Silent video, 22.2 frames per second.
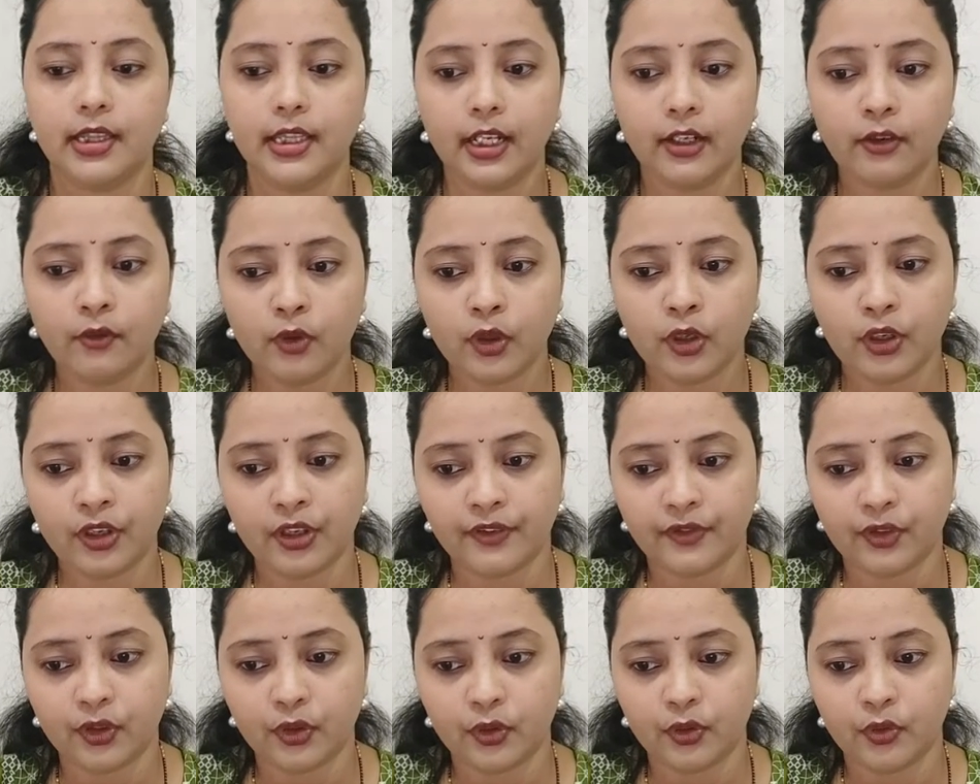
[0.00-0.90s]
Now what you
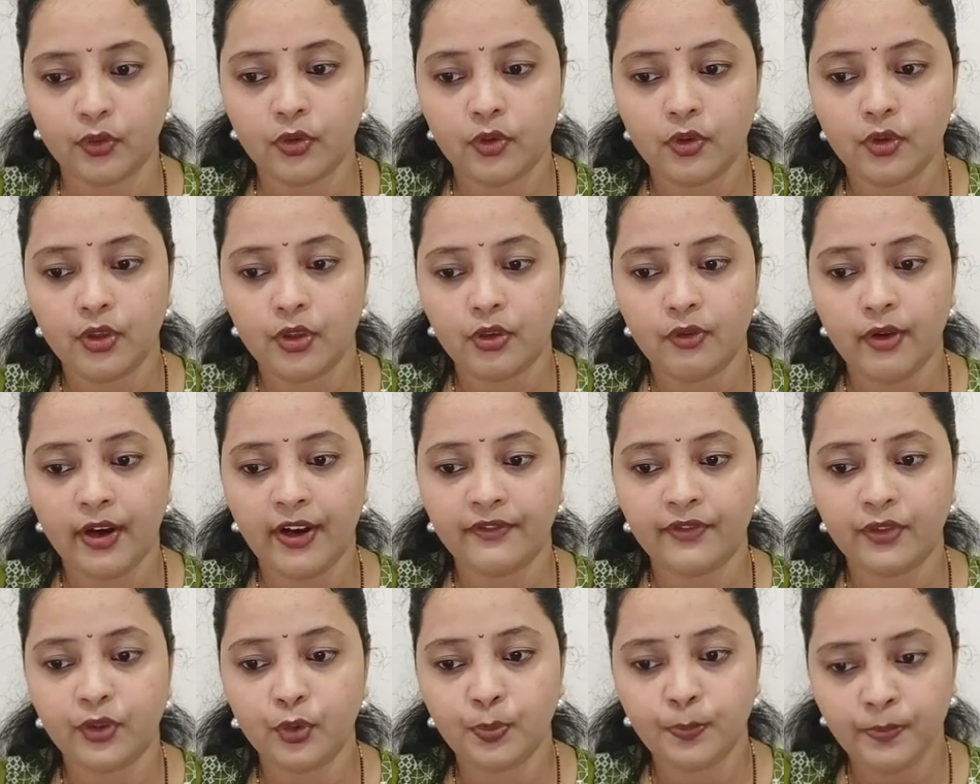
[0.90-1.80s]
have to do? You
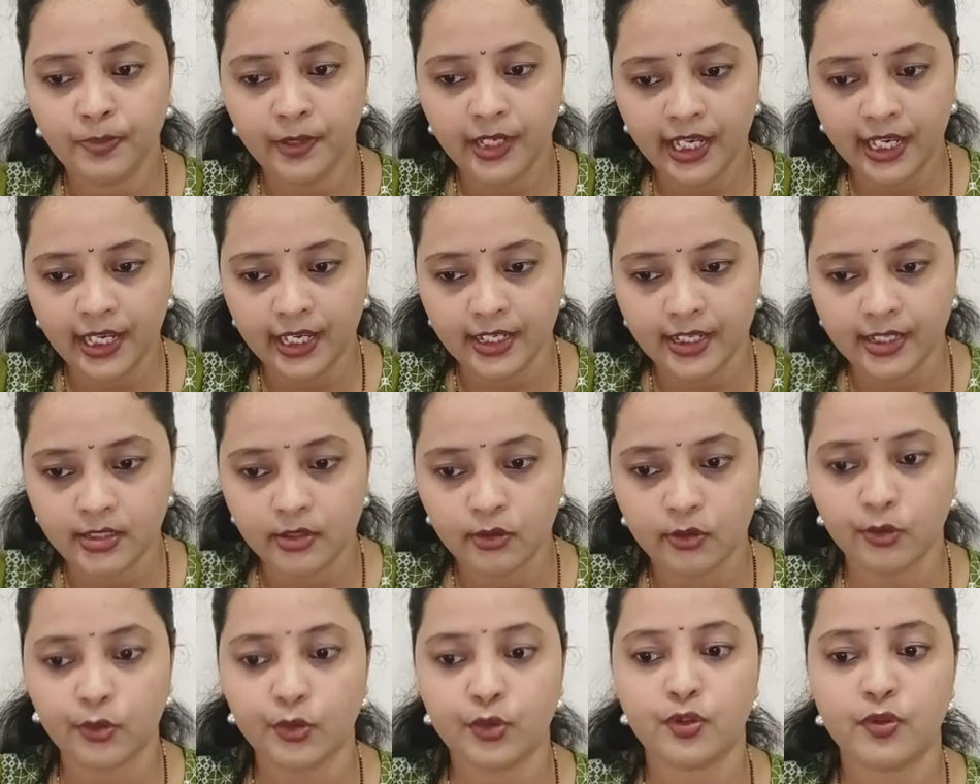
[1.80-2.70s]
have to place
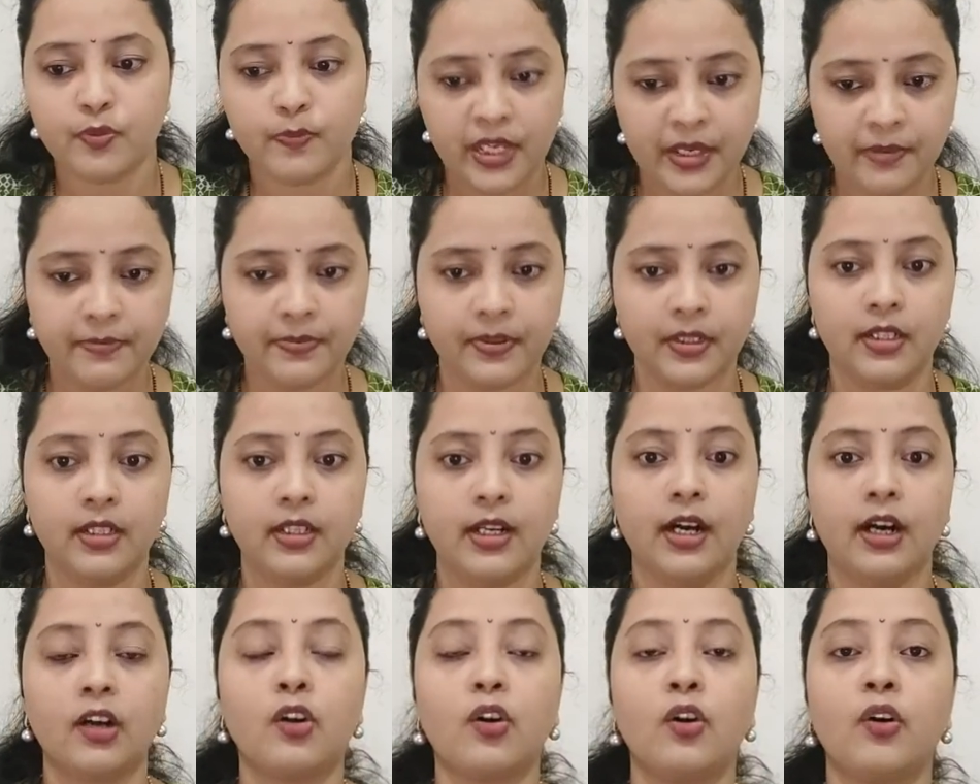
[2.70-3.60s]
those people
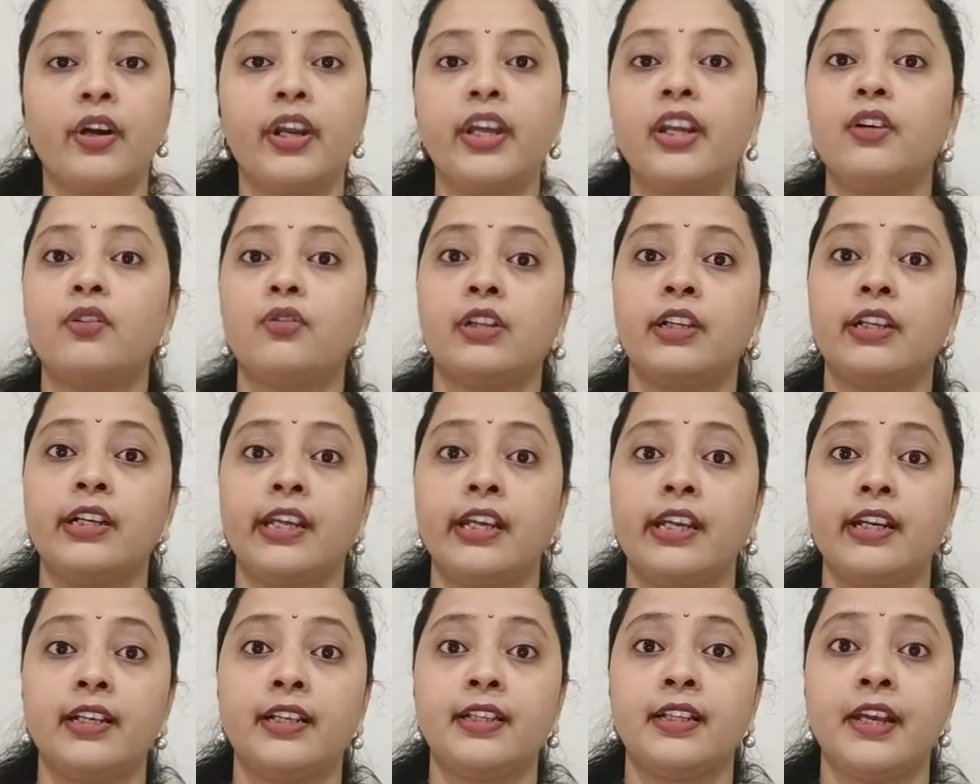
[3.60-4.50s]
according to the
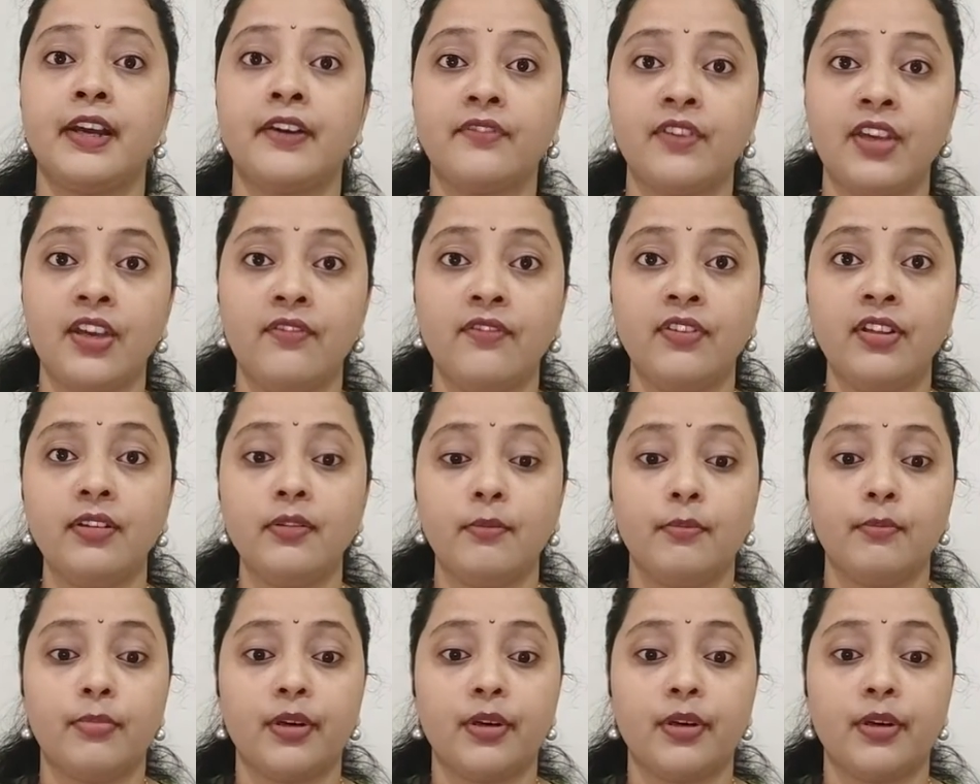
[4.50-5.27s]
data they have given.